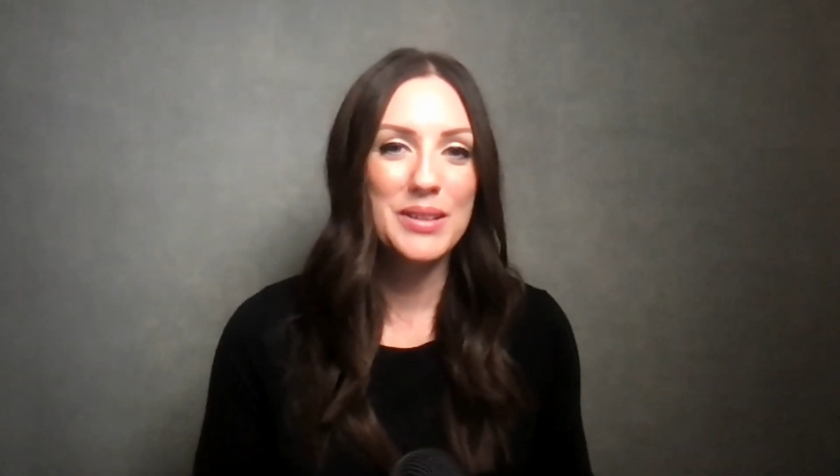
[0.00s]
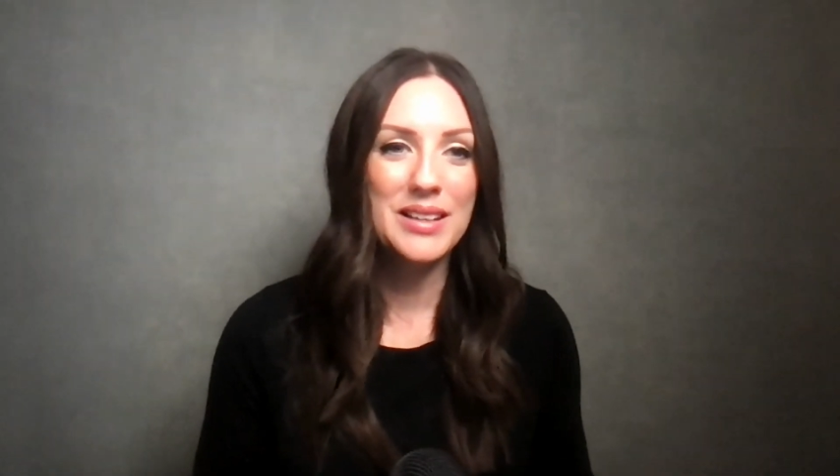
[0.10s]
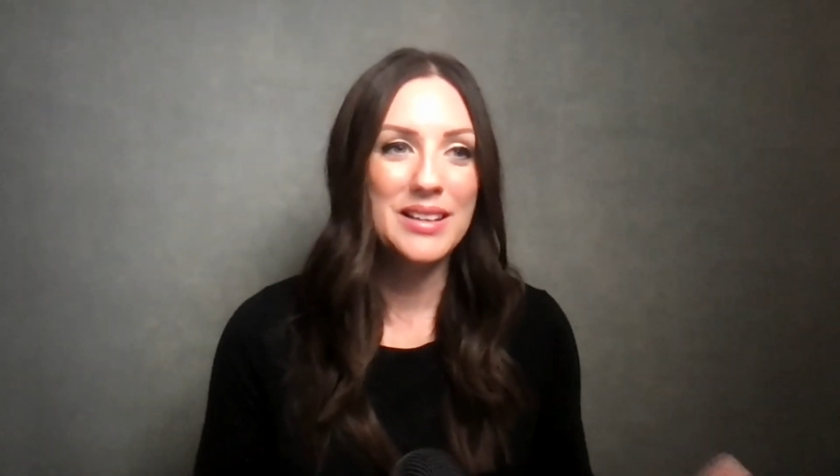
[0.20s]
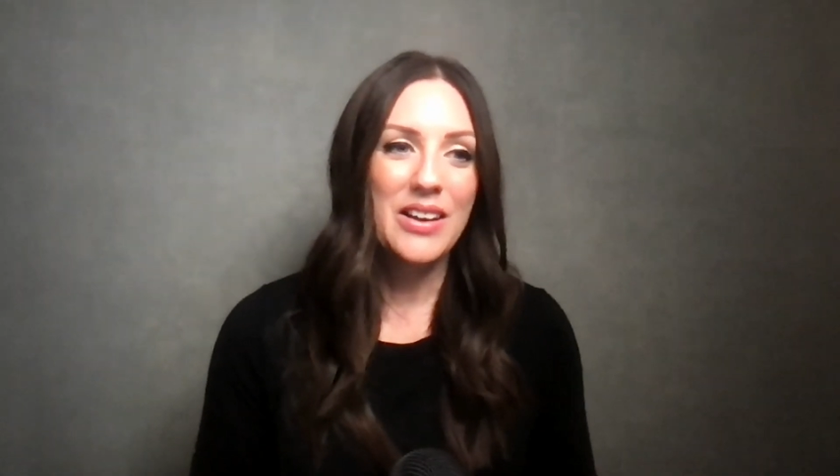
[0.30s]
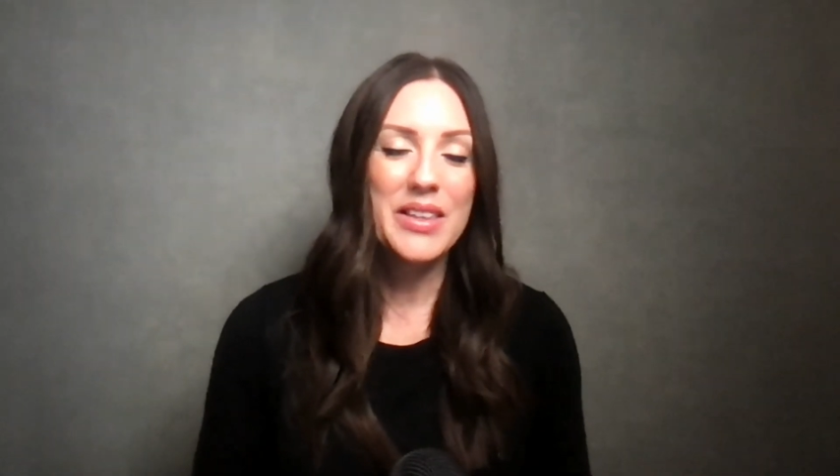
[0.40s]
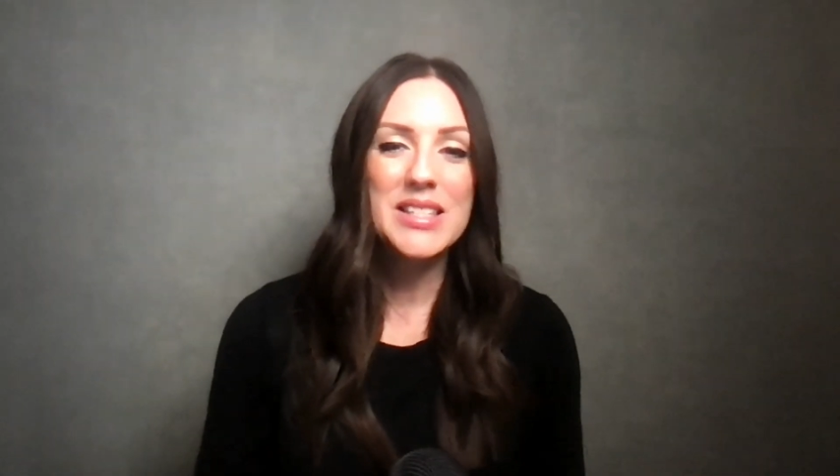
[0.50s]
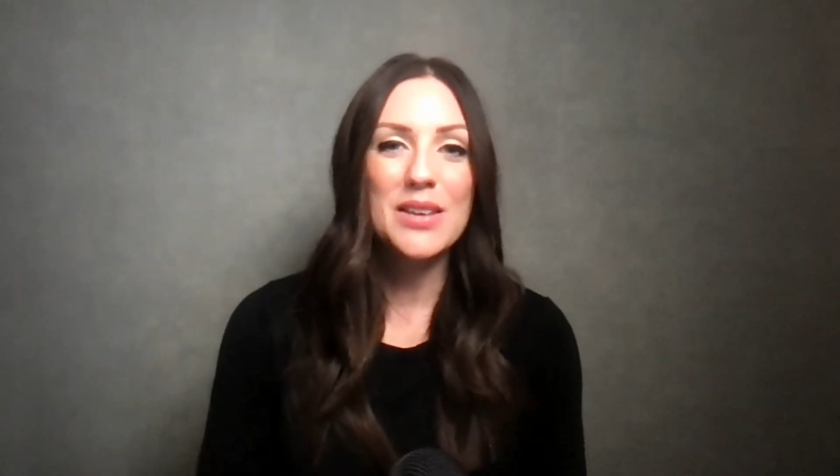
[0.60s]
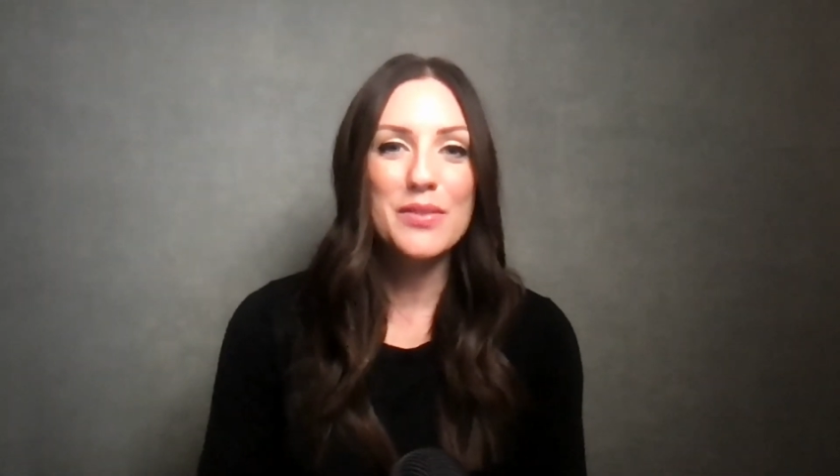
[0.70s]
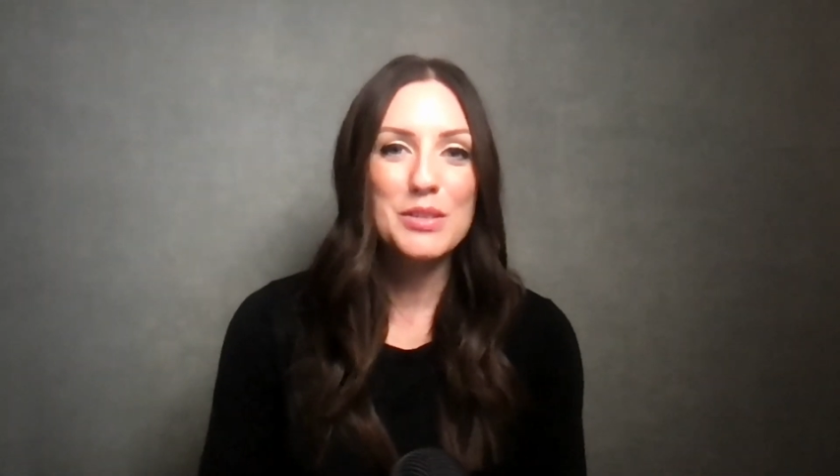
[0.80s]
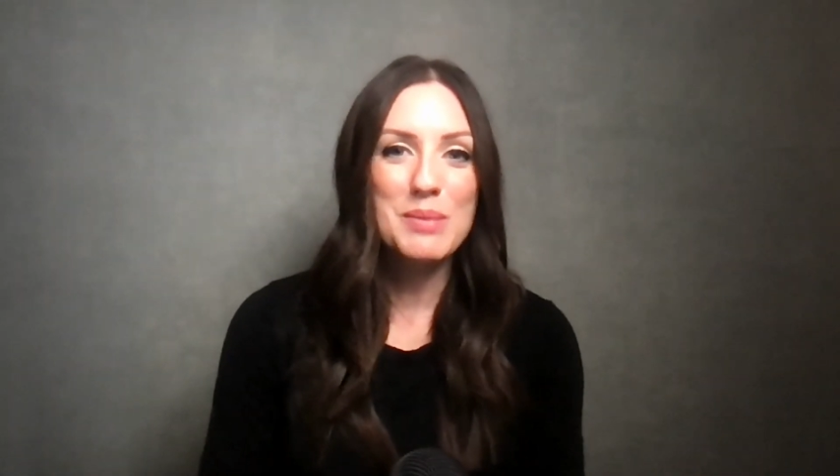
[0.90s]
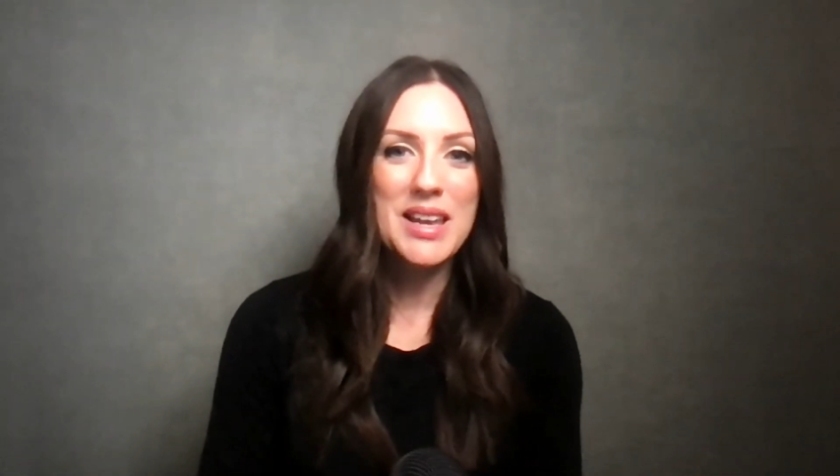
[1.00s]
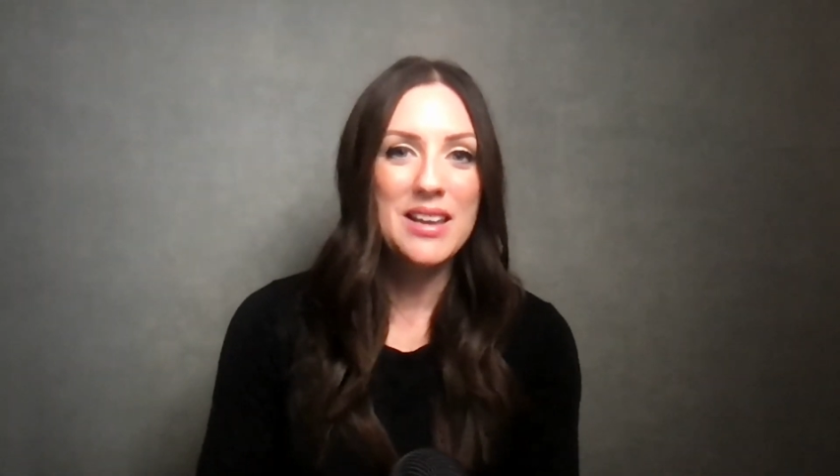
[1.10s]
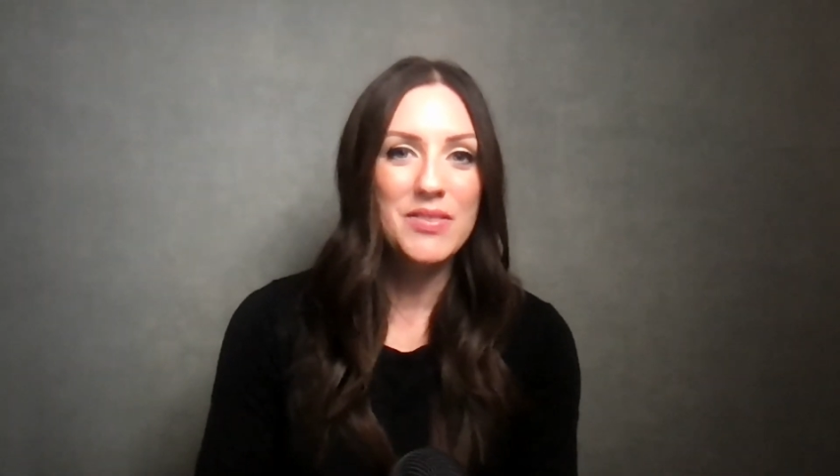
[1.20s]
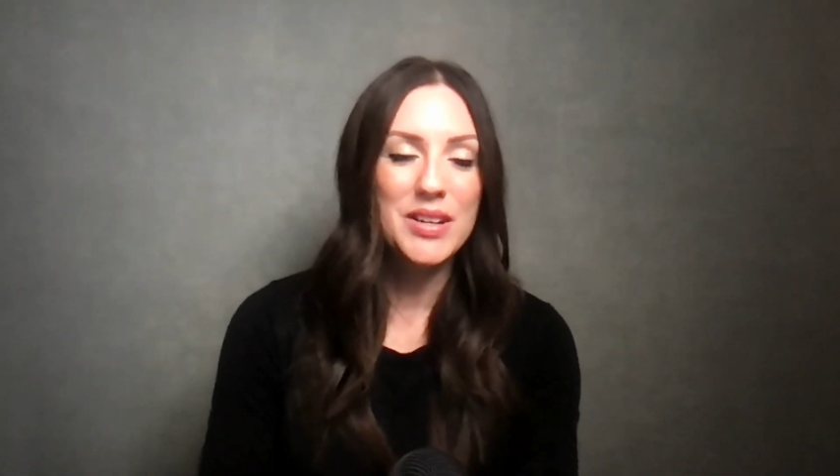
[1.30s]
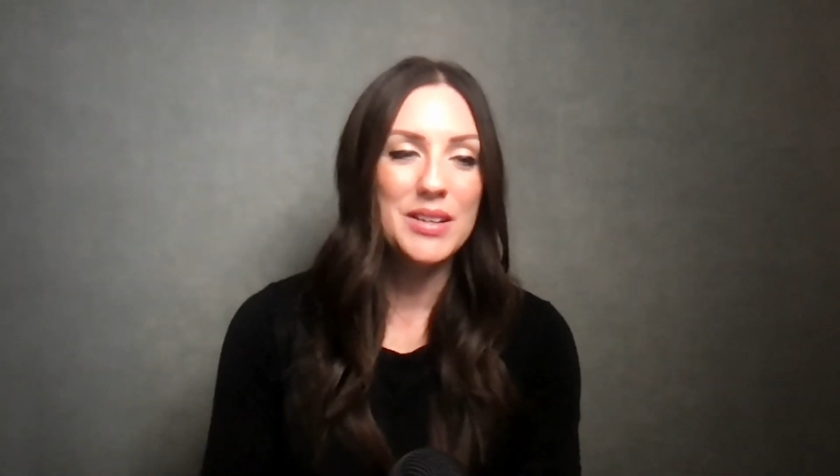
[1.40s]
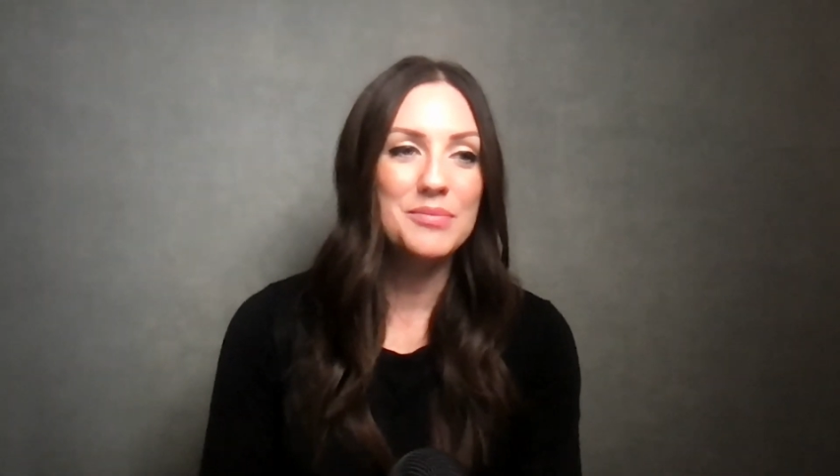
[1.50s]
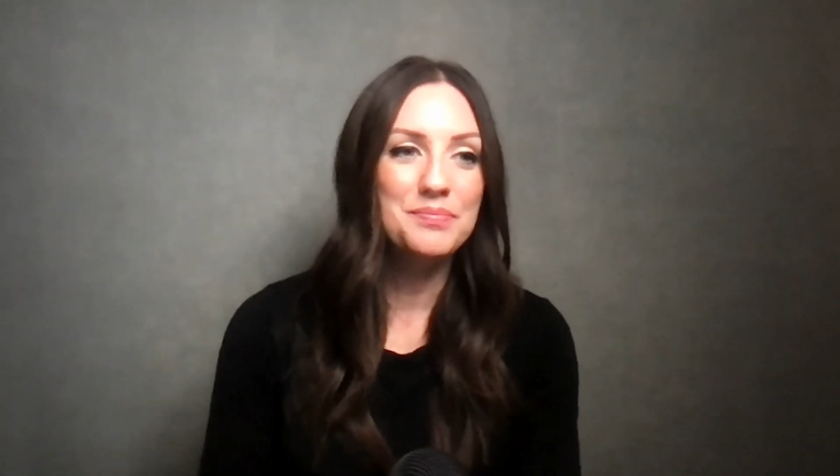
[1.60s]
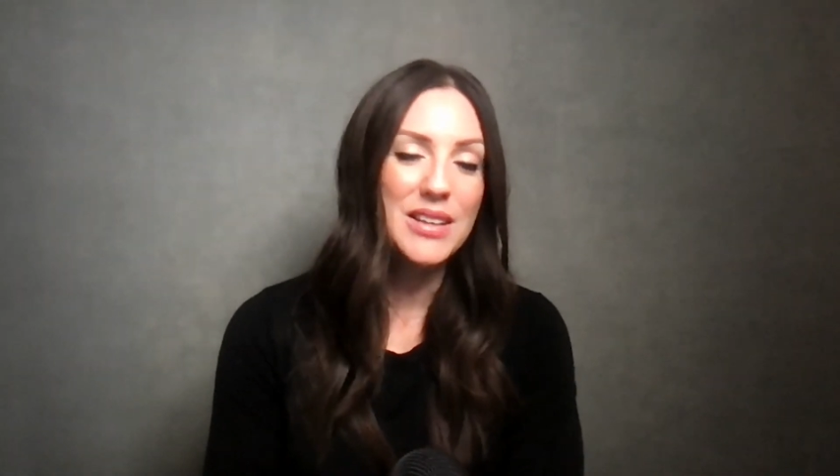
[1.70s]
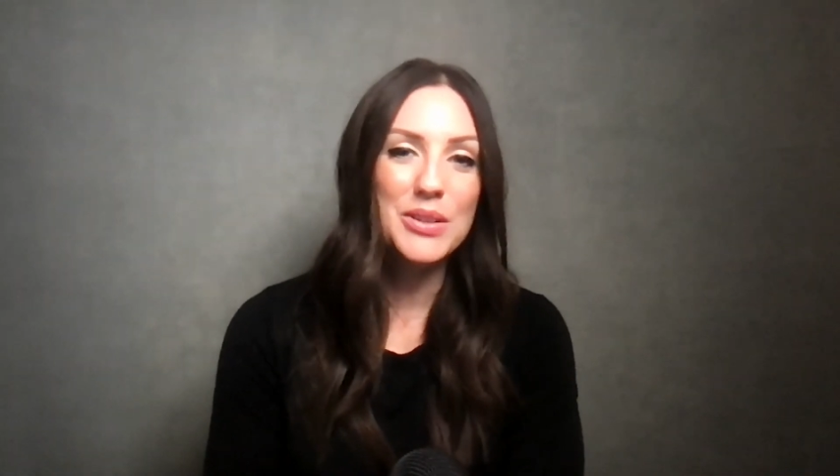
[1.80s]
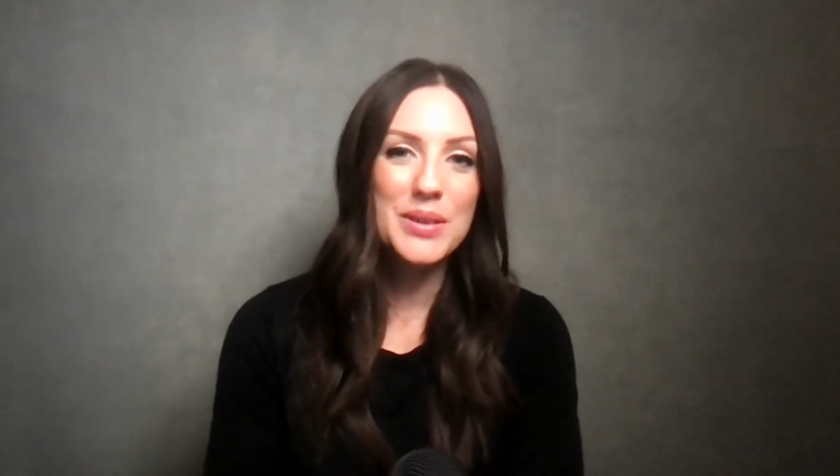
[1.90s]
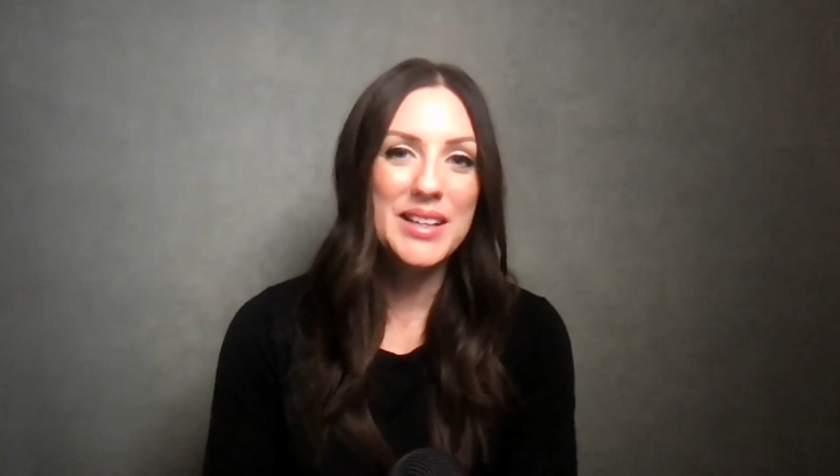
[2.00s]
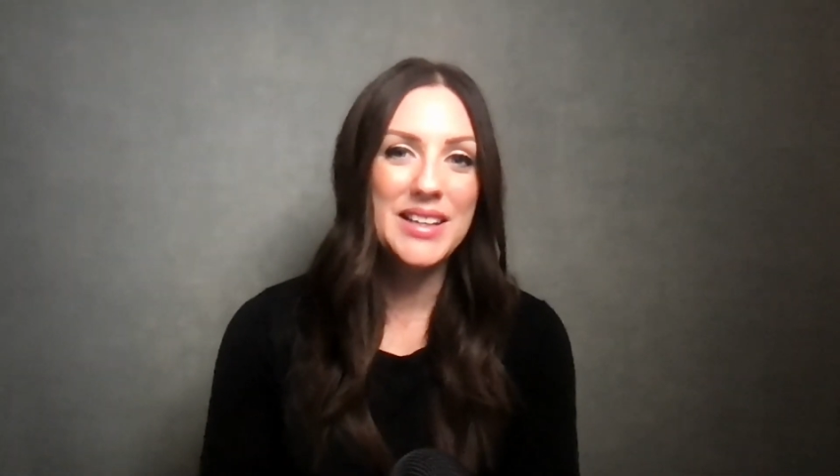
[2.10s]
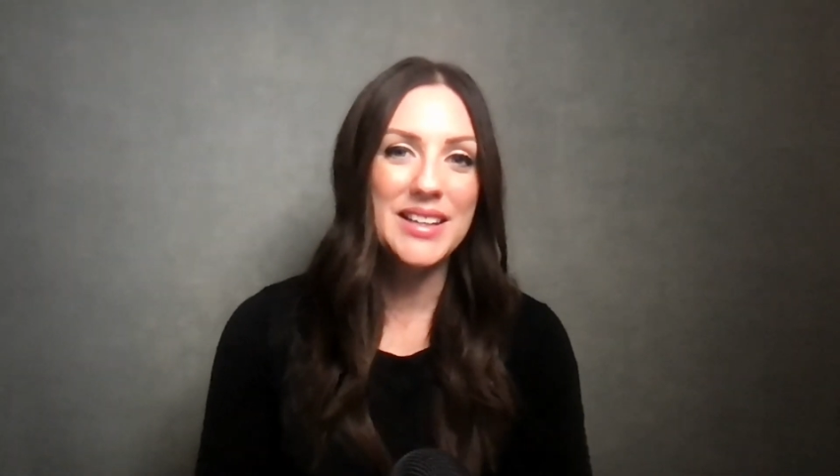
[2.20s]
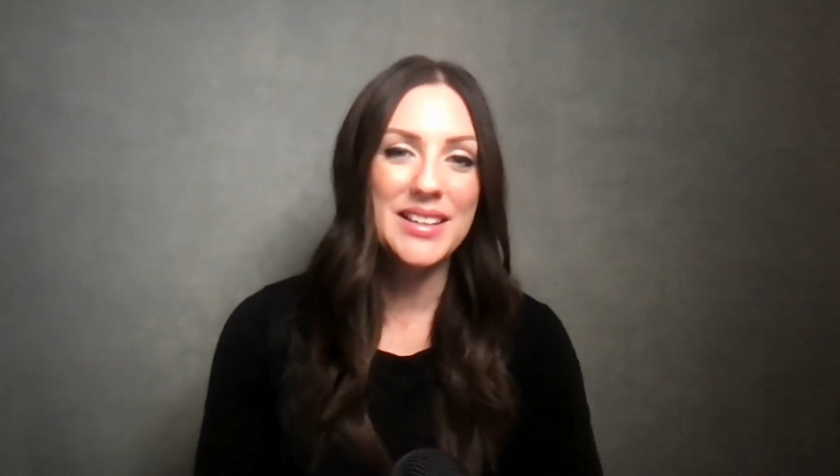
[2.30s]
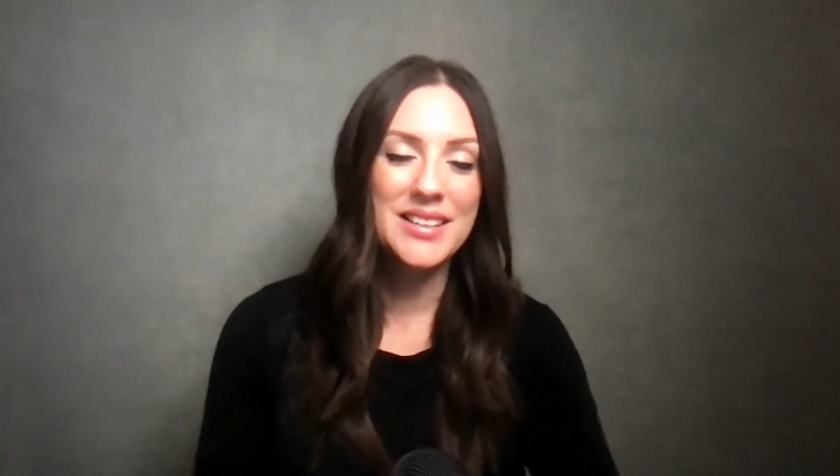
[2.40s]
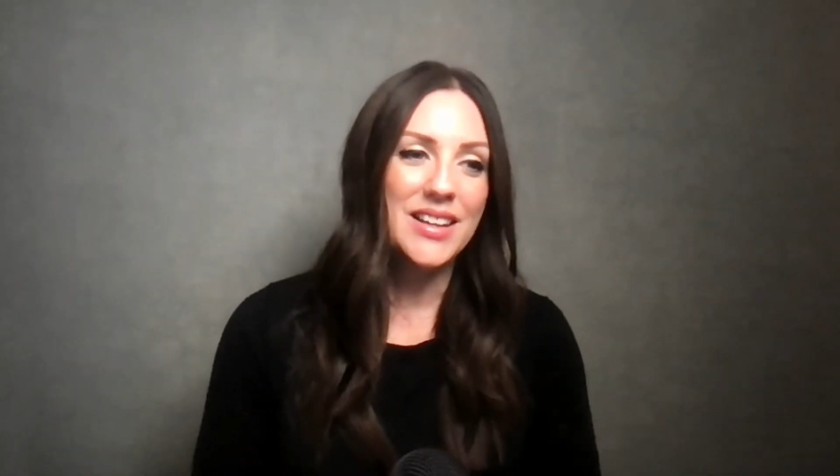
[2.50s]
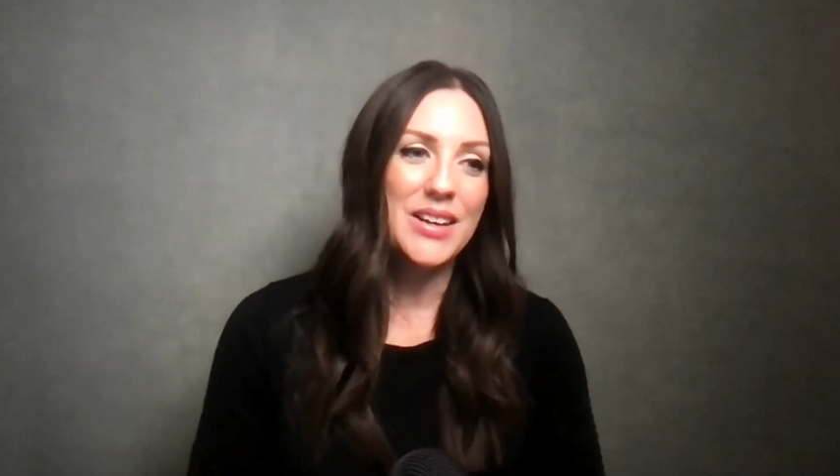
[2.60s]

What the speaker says: and all the selfish behavior and greed, and